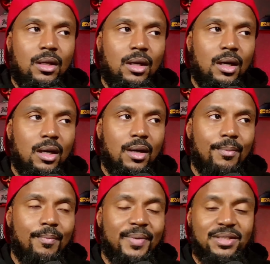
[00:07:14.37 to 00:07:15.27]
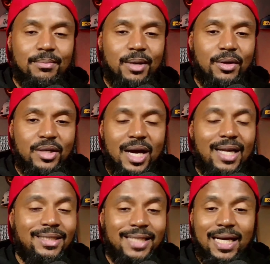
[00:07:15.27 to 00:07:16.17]
um, missed the bug or
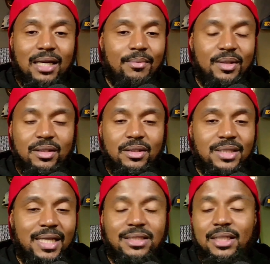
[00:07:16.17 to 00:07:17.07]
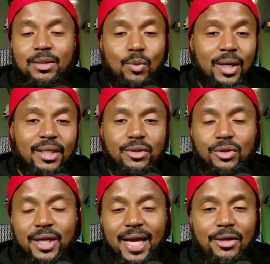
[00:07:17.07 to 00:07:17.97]
not is not going to be. It's not. It's it, one.
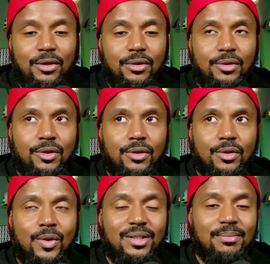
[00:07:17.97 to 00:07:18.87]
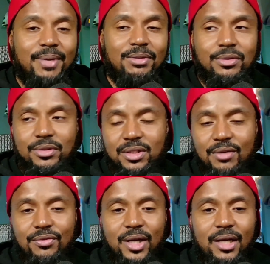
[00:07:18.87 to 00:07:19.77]
You're you're you're going to mess with
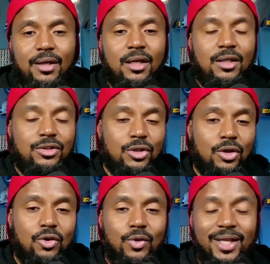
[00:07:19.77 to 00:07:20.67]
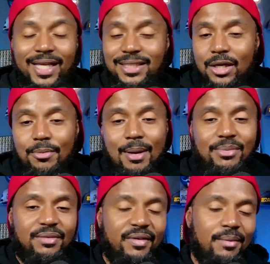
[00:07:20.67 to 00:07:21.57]
yourself, right? So, and that's how you're
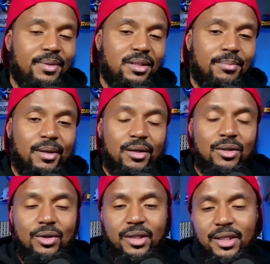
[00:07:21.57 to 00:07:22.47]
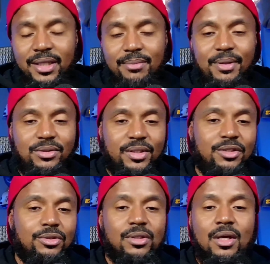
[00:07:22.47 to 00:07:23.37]
probably developing the paranoia and the mental
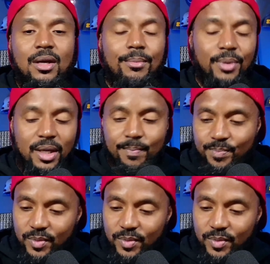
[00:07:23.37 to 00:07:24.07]
issues, but